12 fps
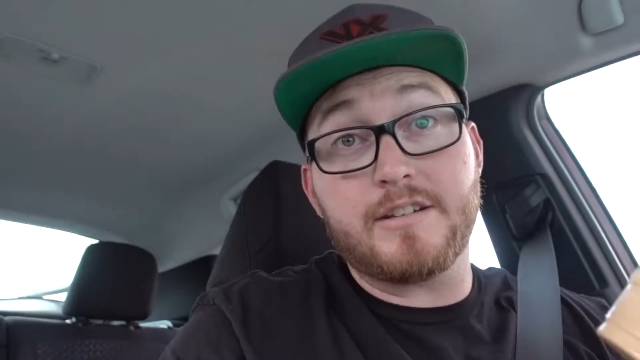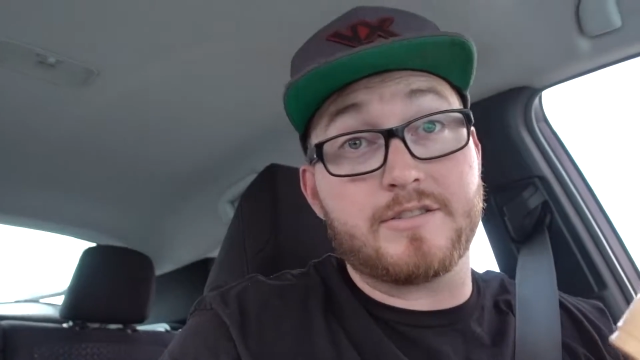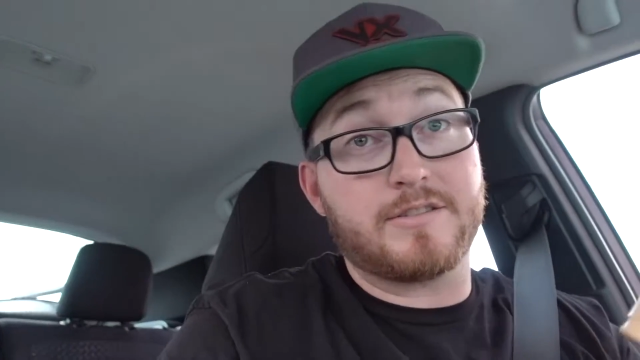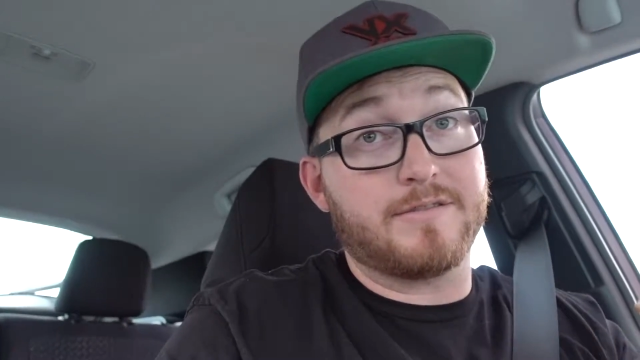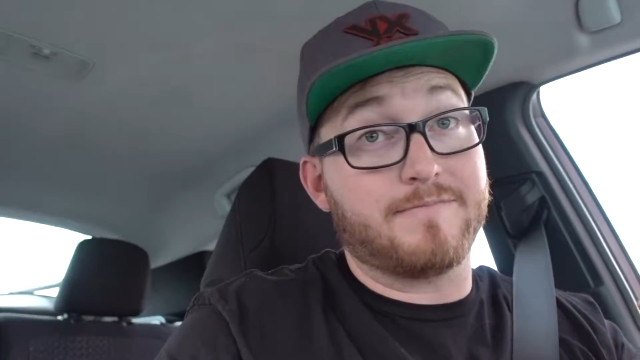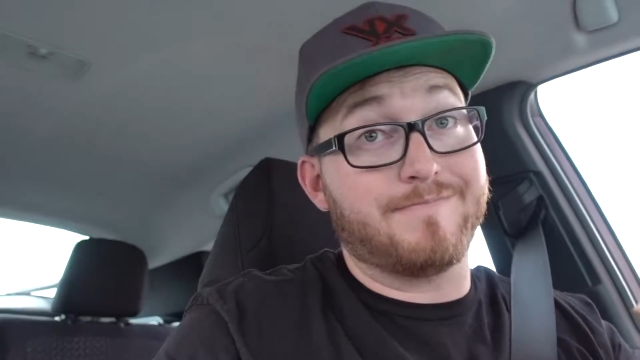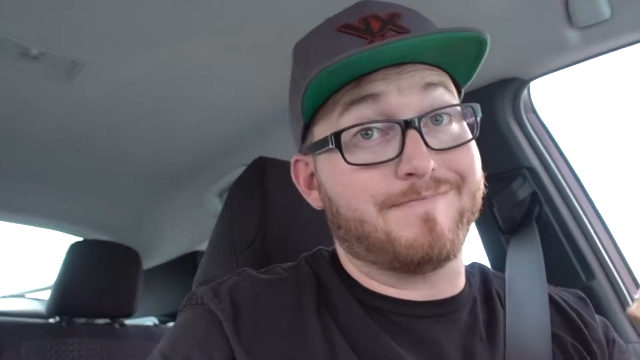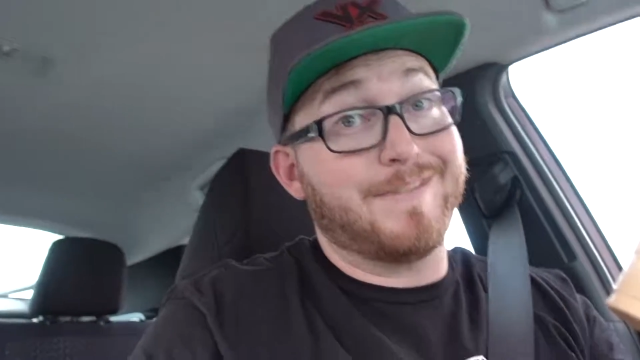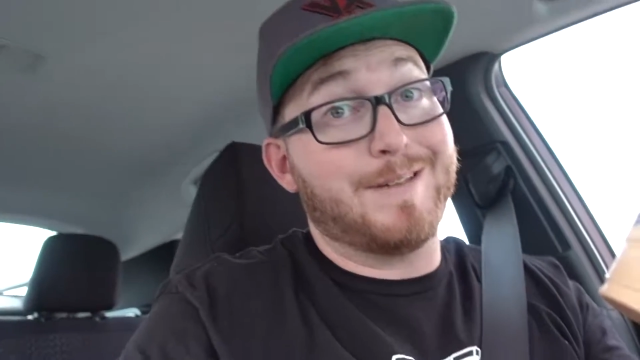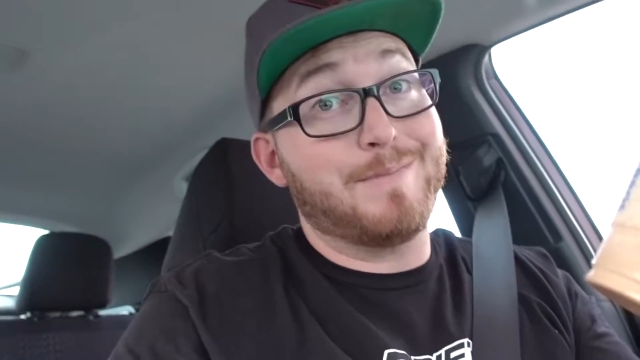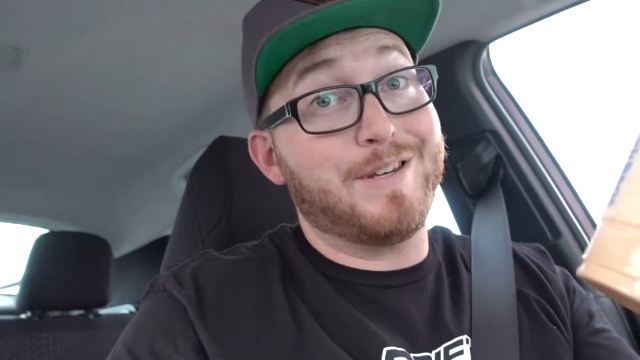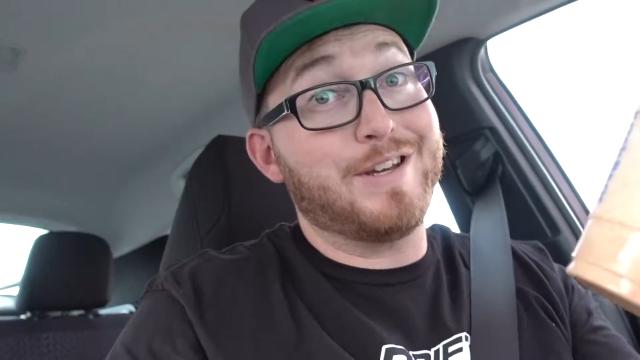just
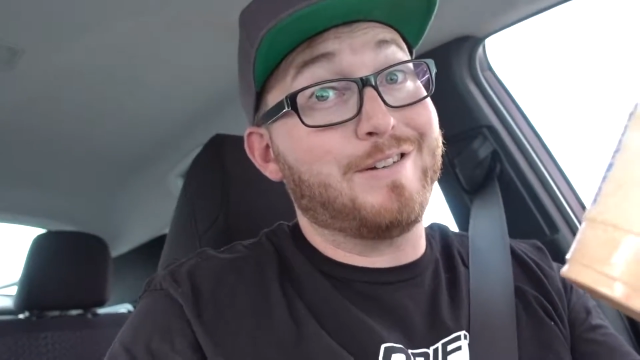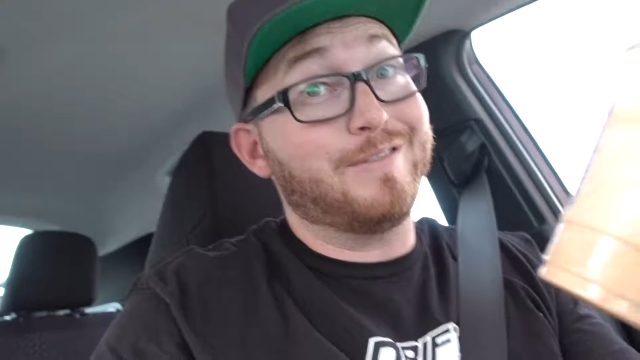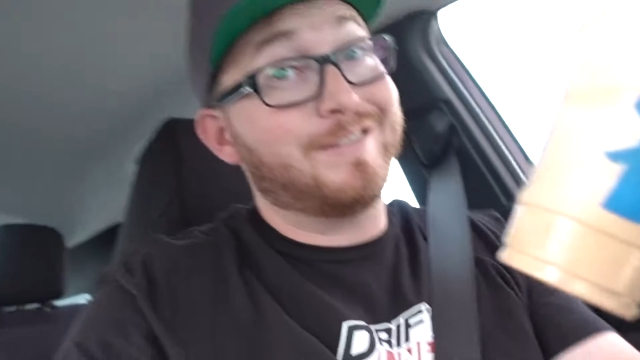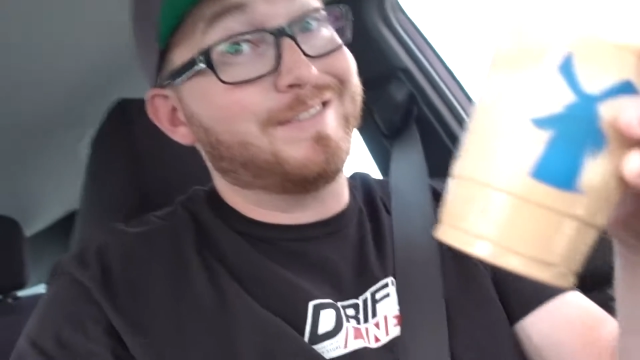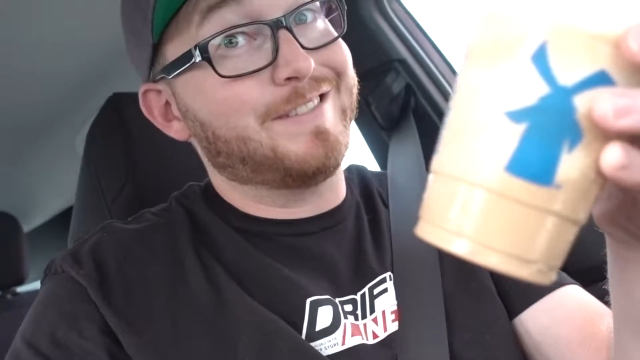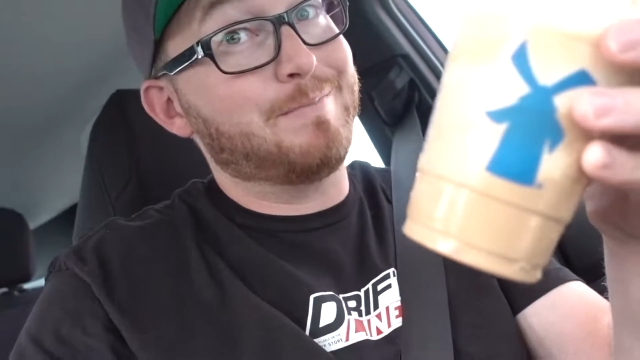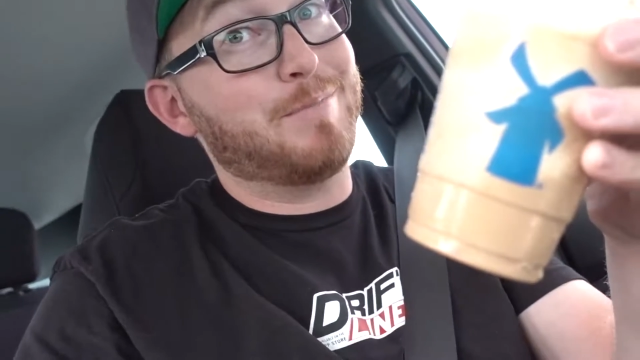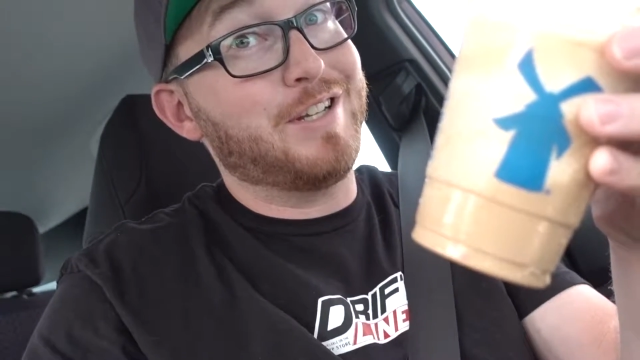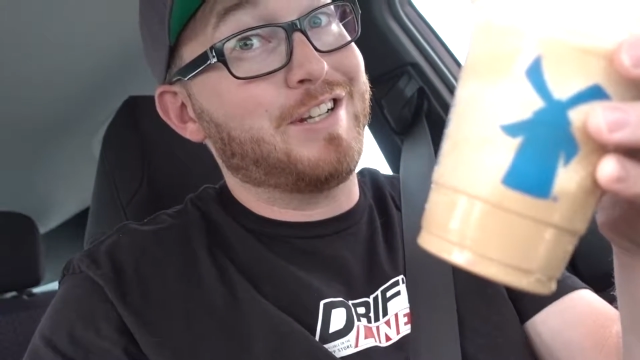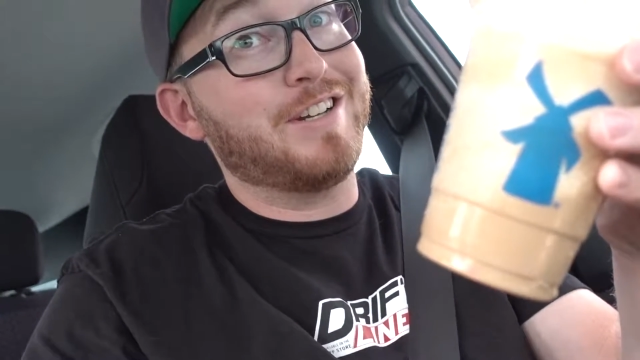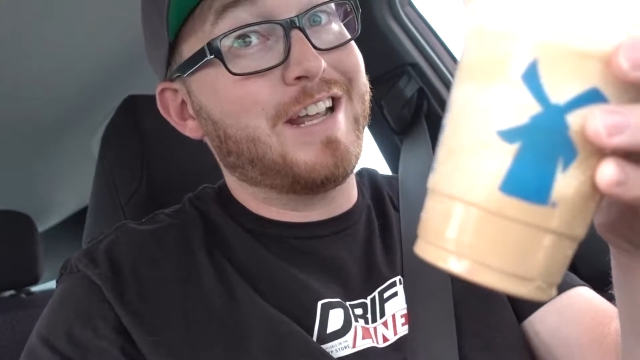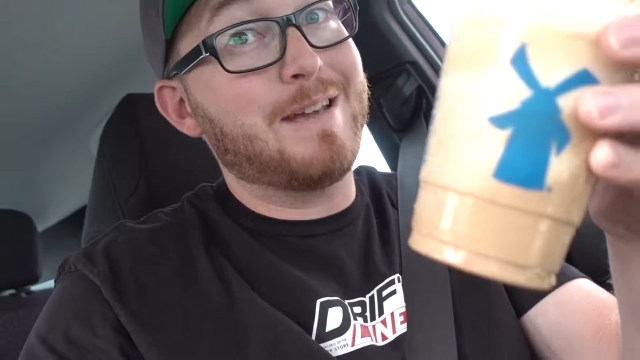let me know. Put
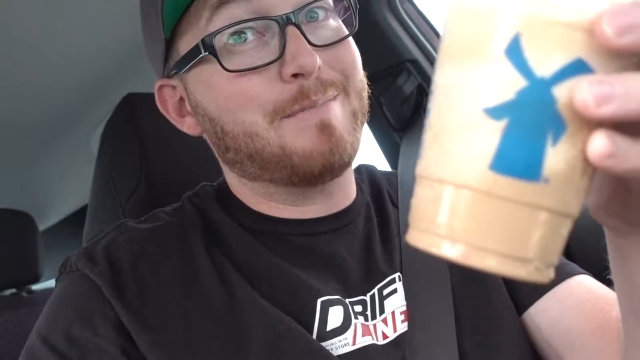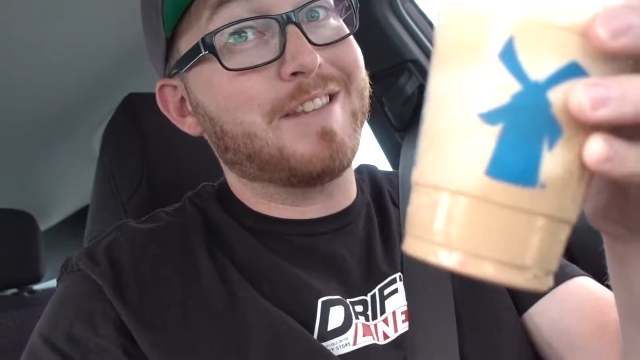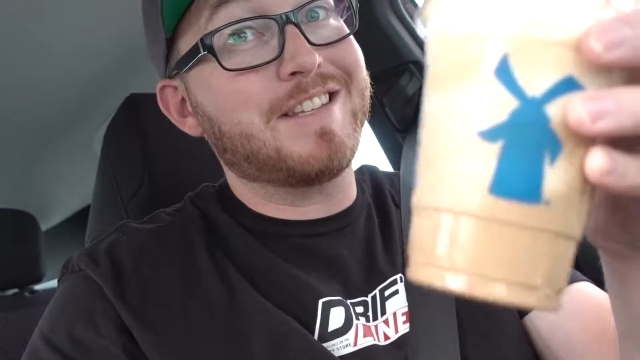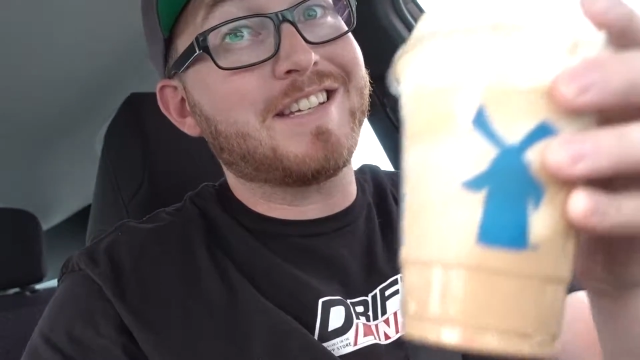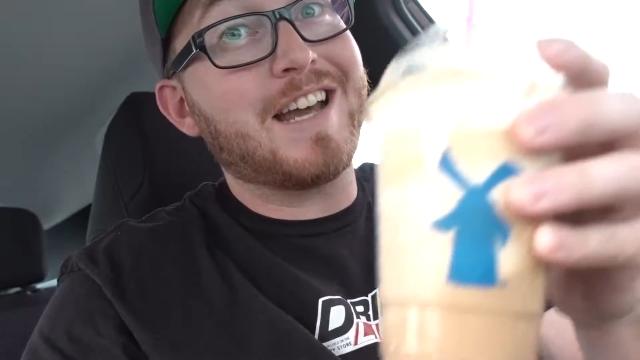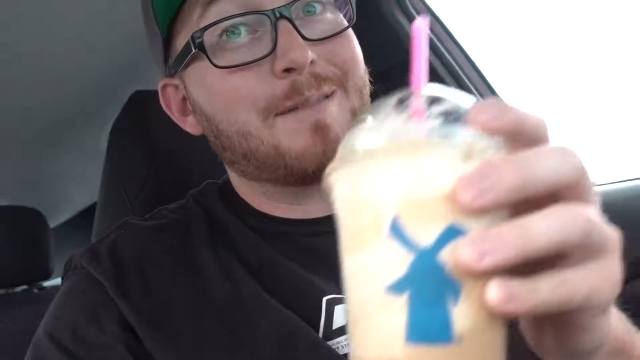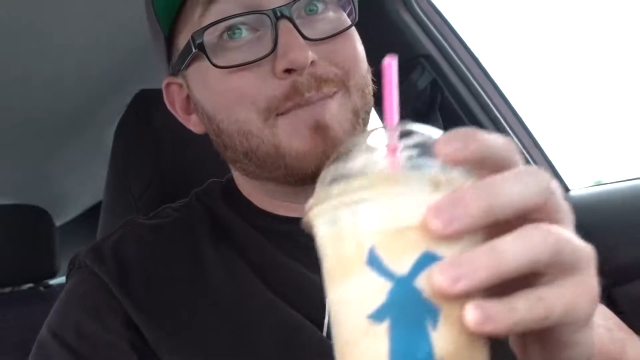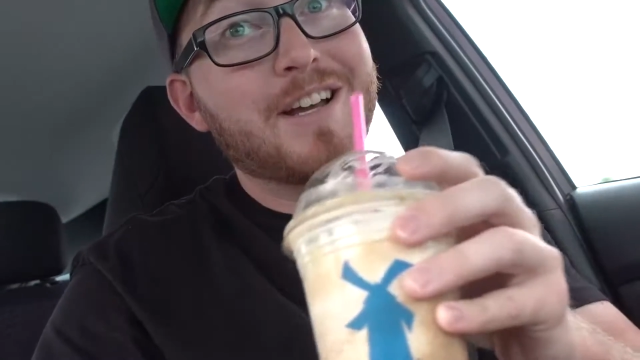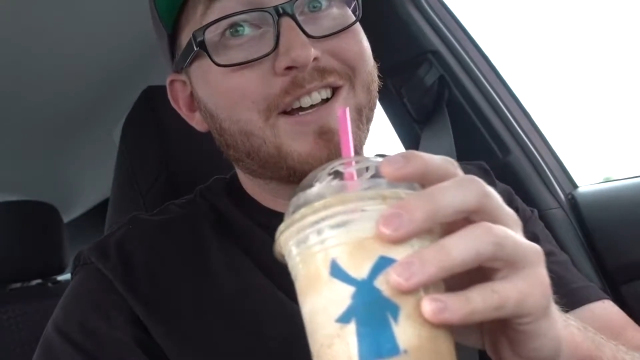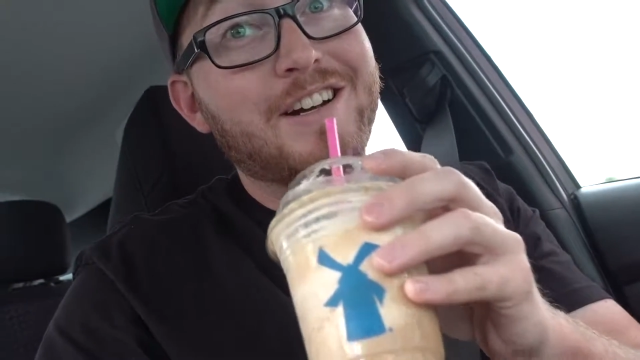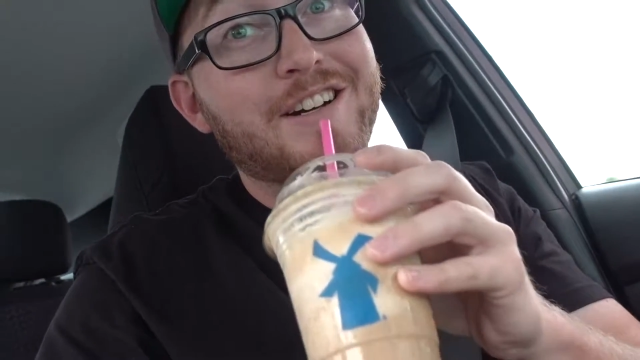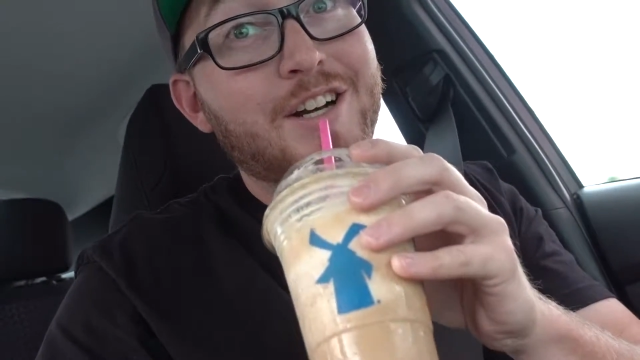your name on the side of my
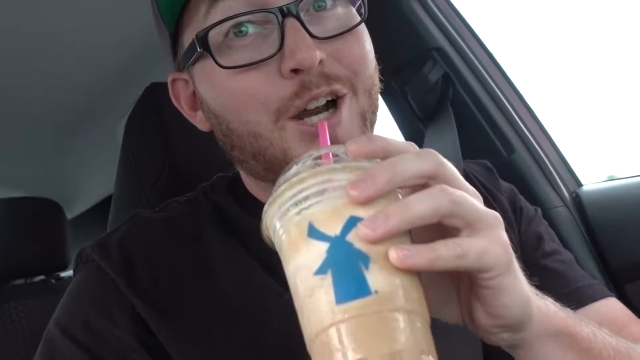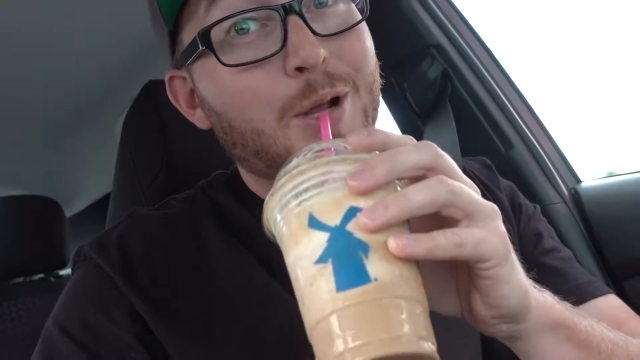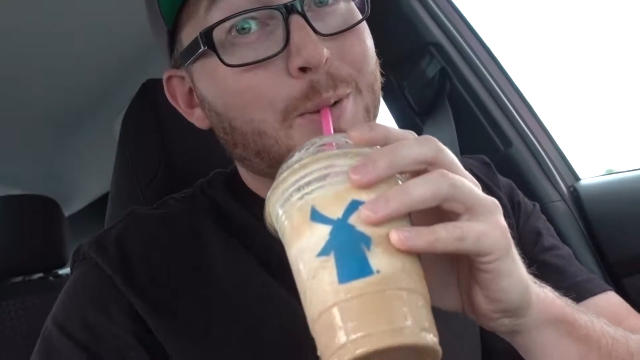car.